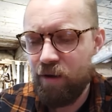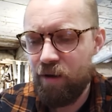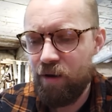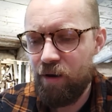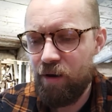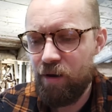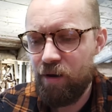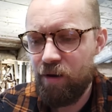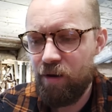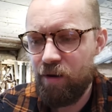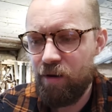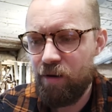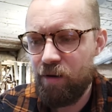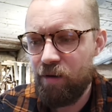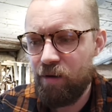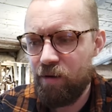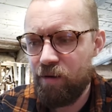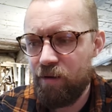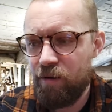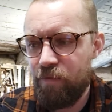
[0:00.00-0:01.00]

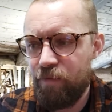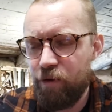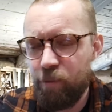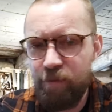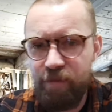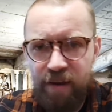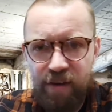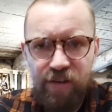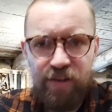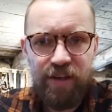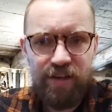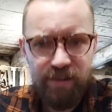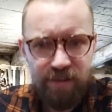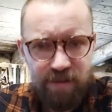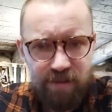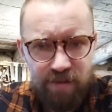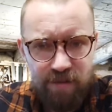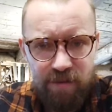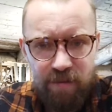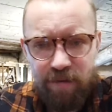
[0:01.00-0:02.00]
If you're a
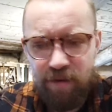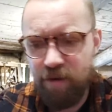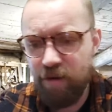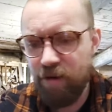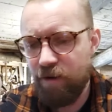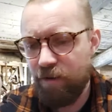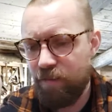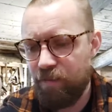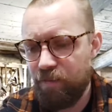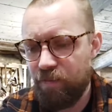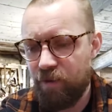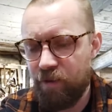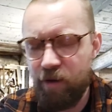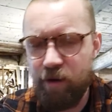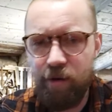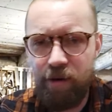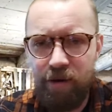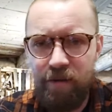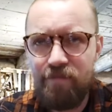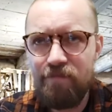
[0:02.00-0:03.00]
perfectionist, you
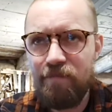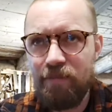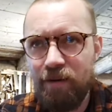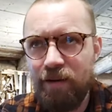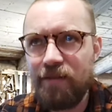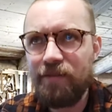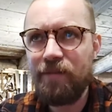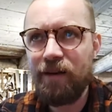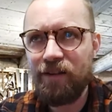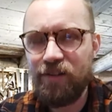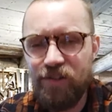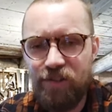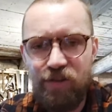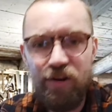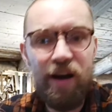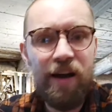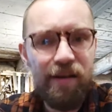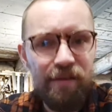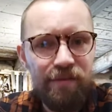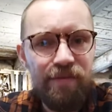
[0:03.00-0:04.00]
know, I
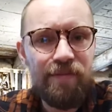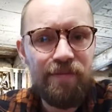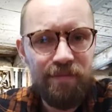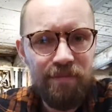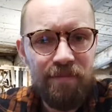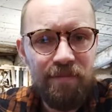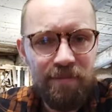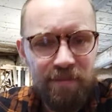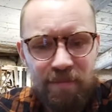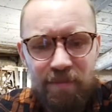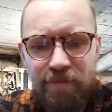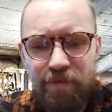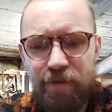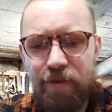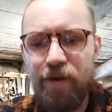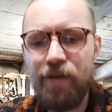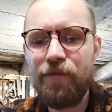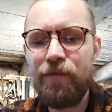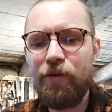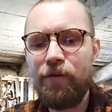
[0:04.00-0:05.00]
strive
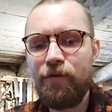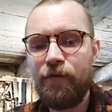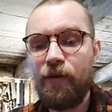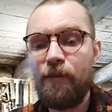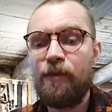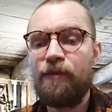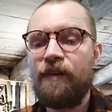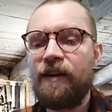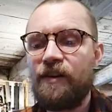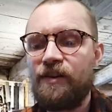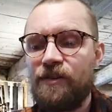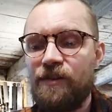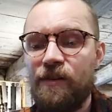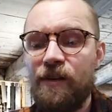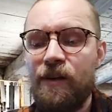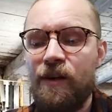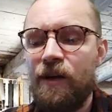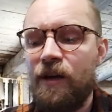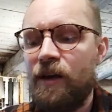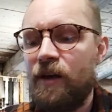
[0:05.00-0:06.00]
for
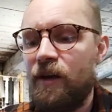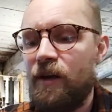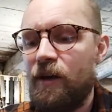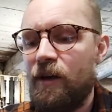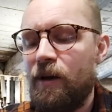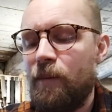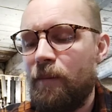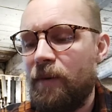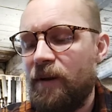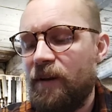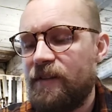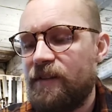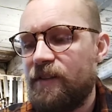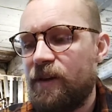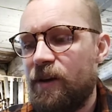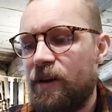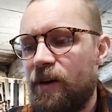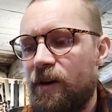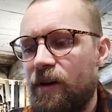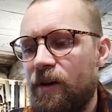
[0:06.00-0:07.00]
perfection, but
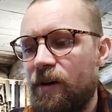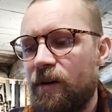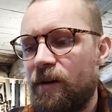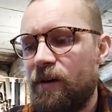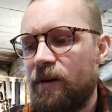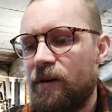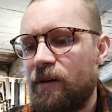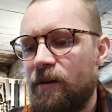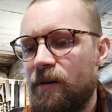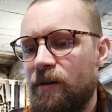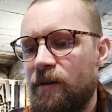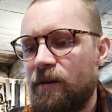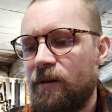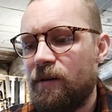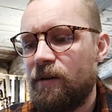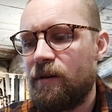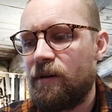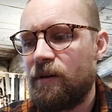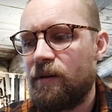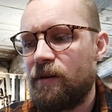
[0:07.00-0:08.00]
it's don't
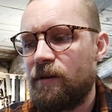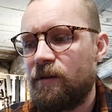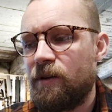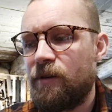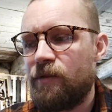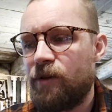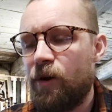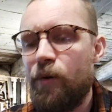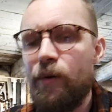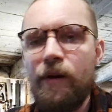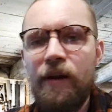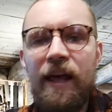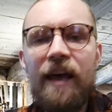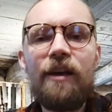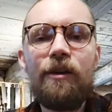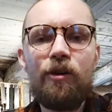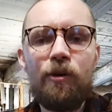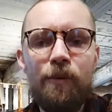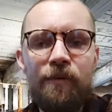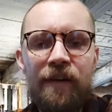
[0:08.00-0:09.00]

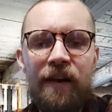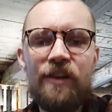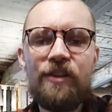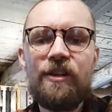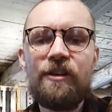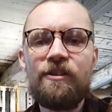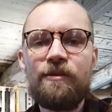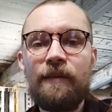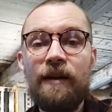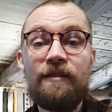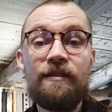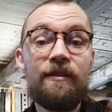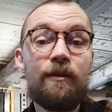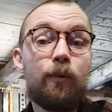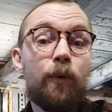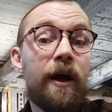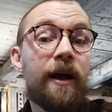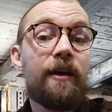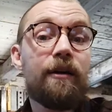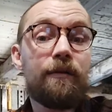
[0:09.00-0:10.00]
let your perfectionism
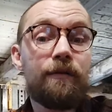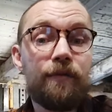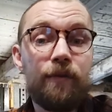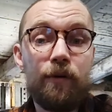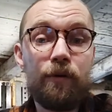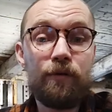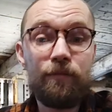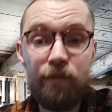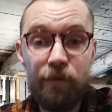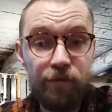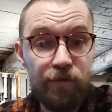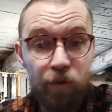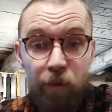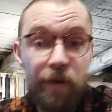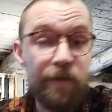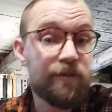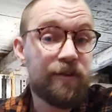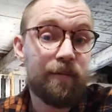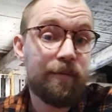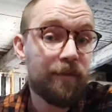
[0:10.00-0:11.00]
get in the way of
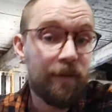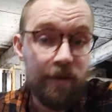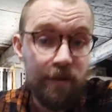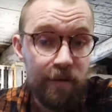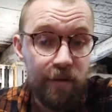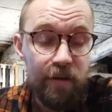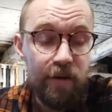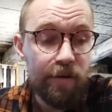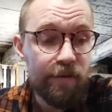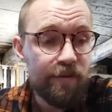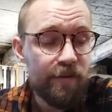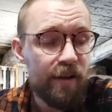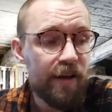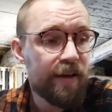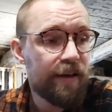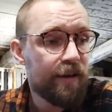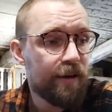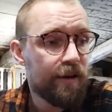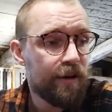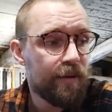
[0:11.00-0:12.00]
doing something, you know.
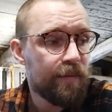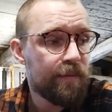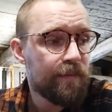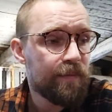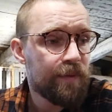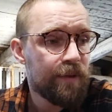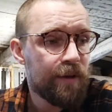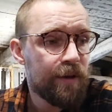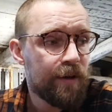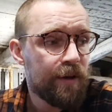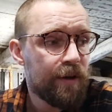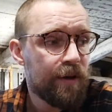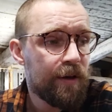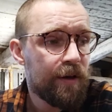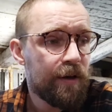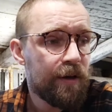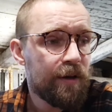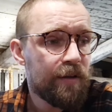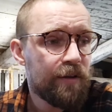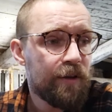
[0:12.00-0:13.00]
So like,
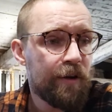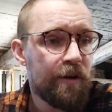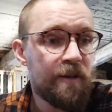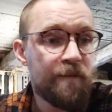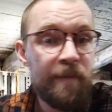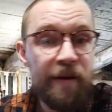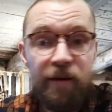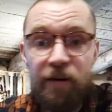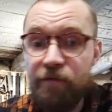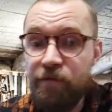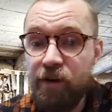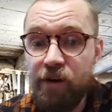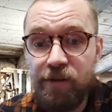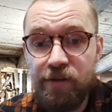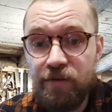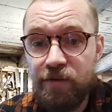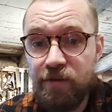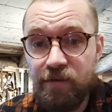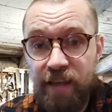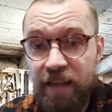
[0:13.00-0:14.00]
don't expect your
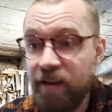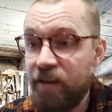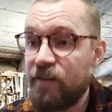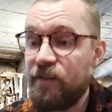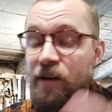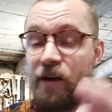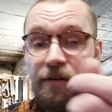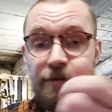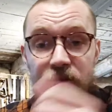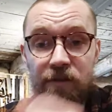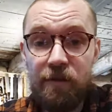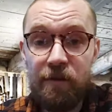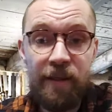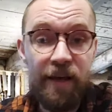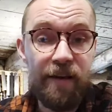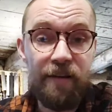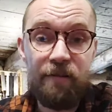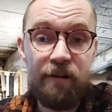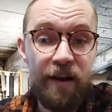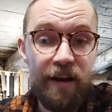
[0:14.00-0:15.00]
first 10 guitars
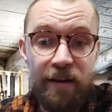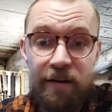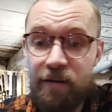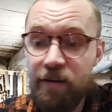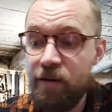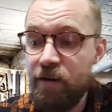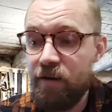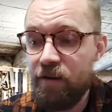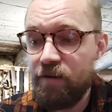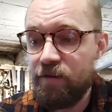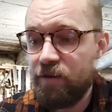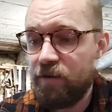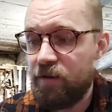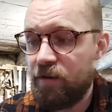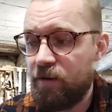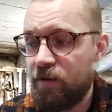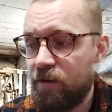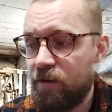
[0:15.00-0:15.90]
to be that great, and